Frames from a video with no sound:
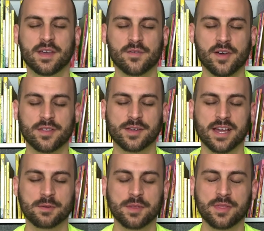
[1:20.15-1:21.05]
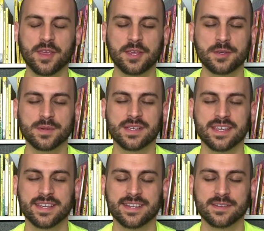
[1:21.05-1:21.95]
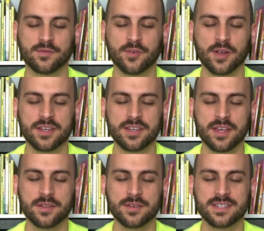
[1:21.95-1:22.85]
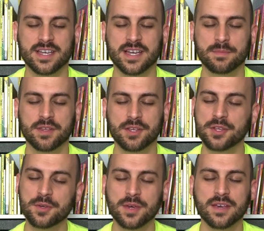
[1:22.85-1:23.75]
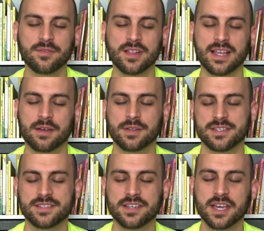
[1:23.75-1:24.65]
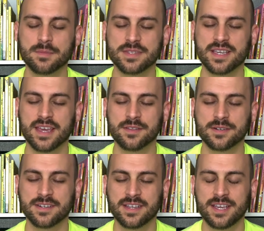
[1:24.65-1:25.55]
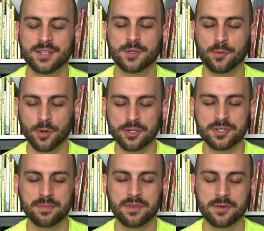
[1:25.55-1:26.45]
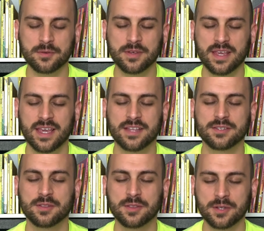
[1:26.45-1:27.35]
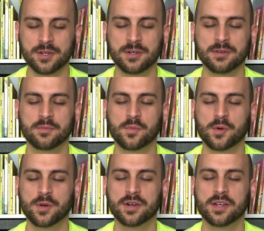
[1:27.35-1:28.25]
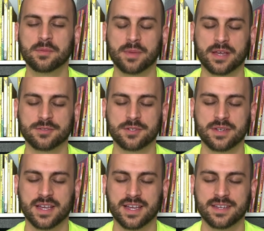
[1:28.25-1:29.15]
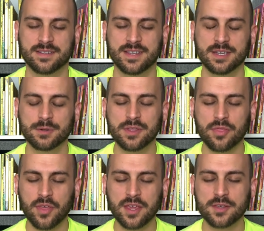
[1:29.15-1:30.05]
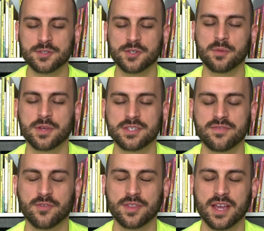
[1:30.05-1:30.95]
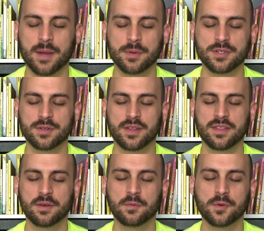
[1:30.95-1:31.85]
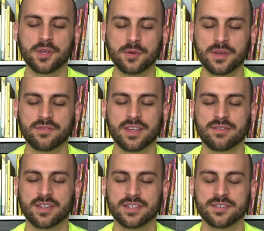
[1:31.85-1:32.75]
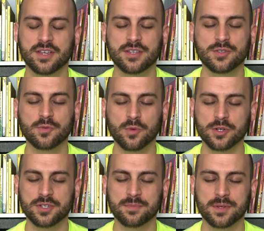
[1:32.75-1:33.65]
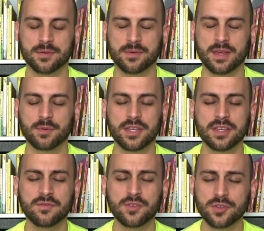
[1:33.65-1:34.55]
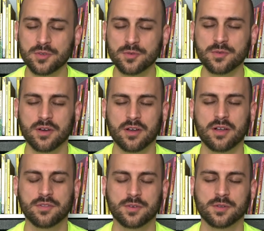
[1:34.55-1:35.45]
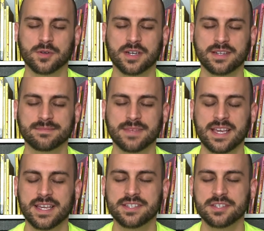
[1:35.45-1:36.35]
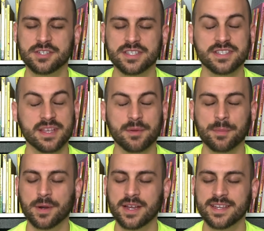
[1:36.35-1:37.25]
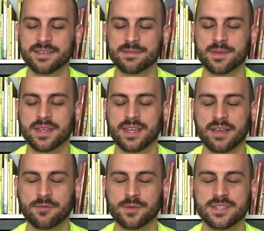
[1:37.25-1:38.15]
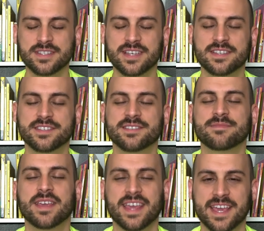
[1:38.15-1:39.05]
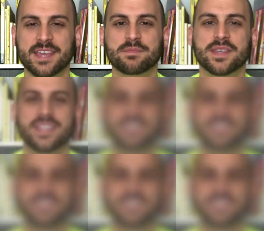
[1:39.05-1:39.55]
Father God, we thank you again for another time that you have allowed us to come together to worship you and to learn more about you, God. We thank you so much for the opportunity that you have given us to worship you, and we give you all the glory. It's in Jesus' name we pray, and everyone says, Amen.